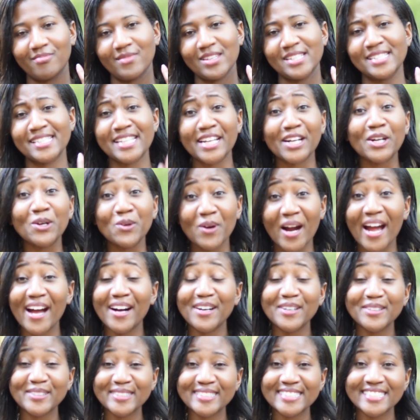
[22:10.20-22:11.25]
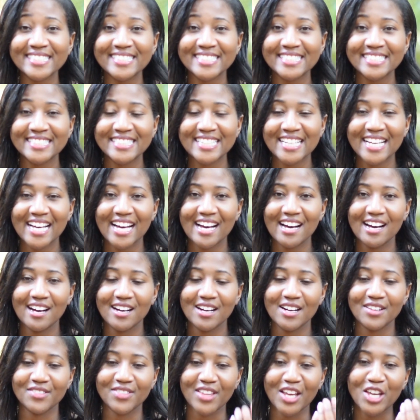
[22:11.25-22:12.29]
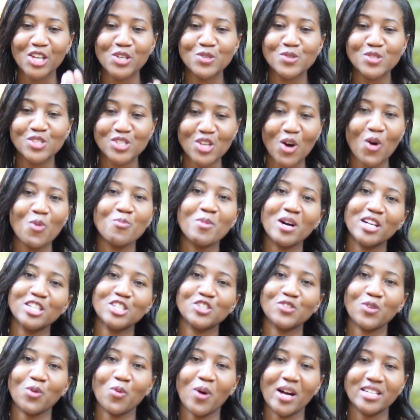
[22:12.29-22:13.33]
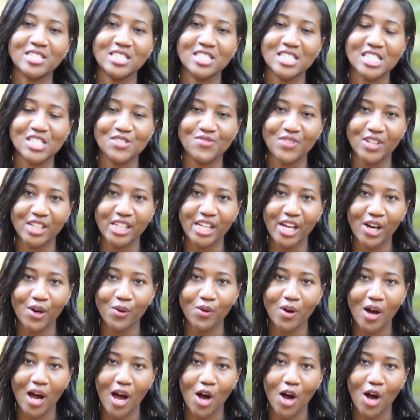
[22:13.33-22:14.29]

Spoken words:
stick around. Thank you so much for watching this video.